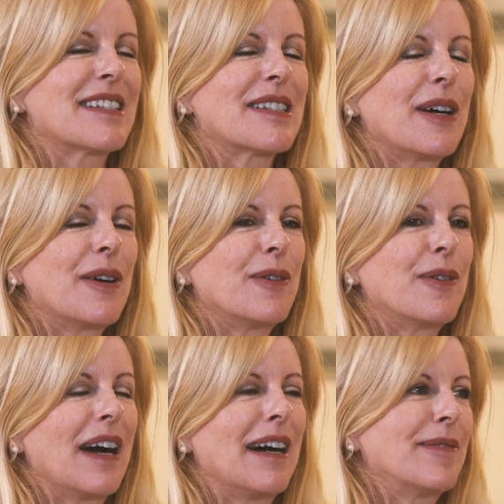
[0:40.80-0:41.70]

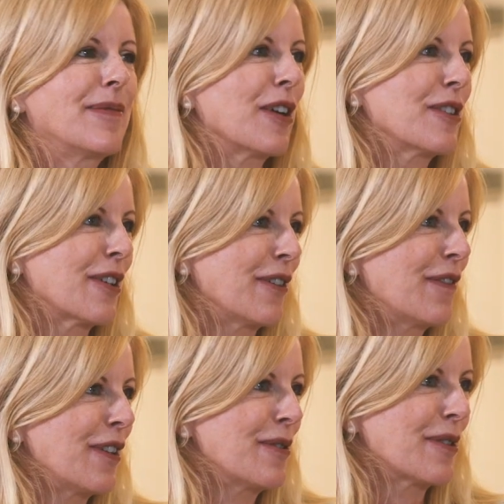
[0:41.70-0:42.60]
So not to
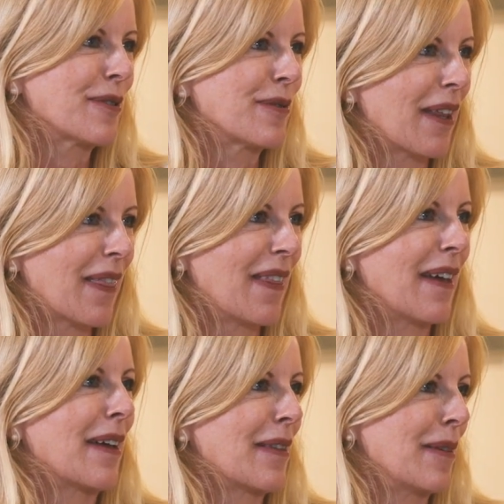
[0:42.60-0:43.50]
confuse it with
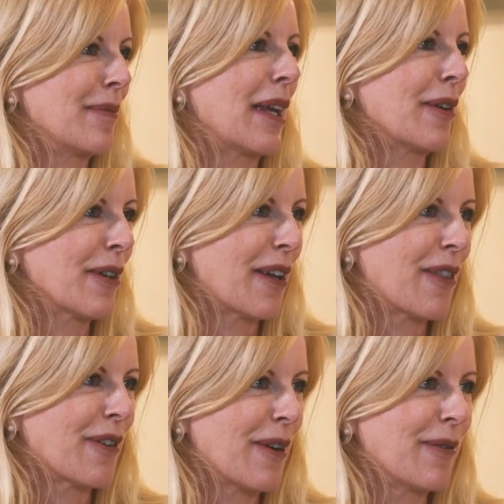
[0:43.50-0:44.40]
the Mallorca
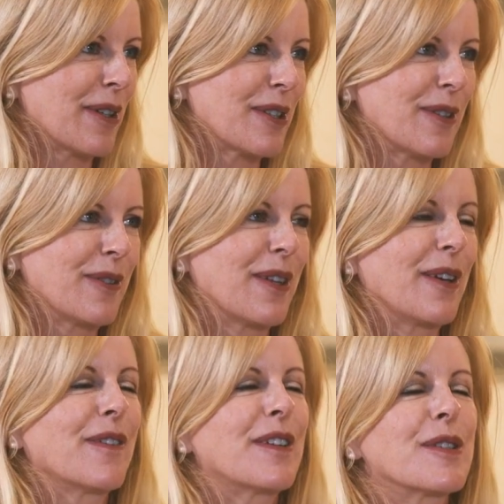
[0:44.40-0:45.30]
312, the
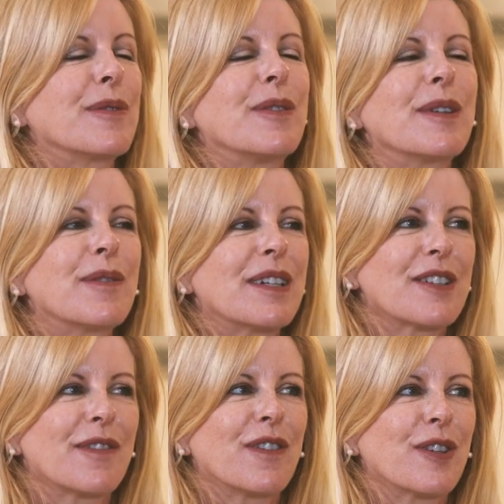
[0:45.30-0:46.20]
official one,
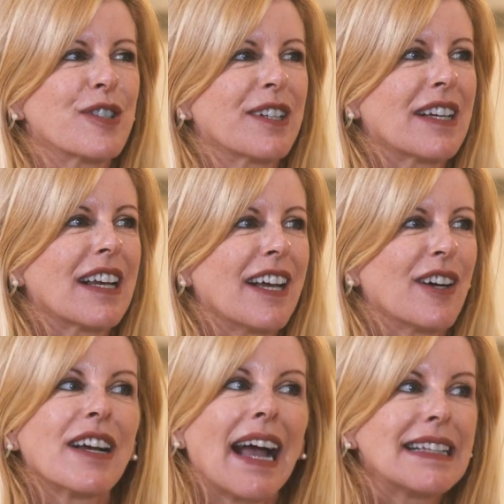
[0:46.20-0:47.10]
which unfortunately
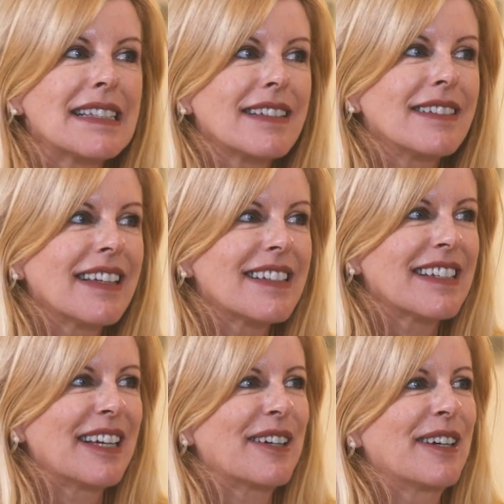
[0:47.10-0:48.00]
got cancelled
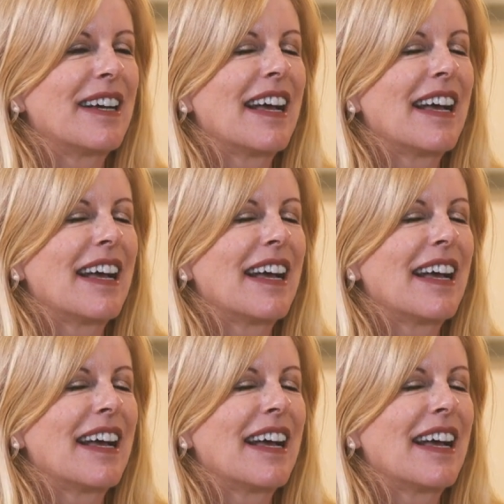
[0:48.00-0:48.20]
this year.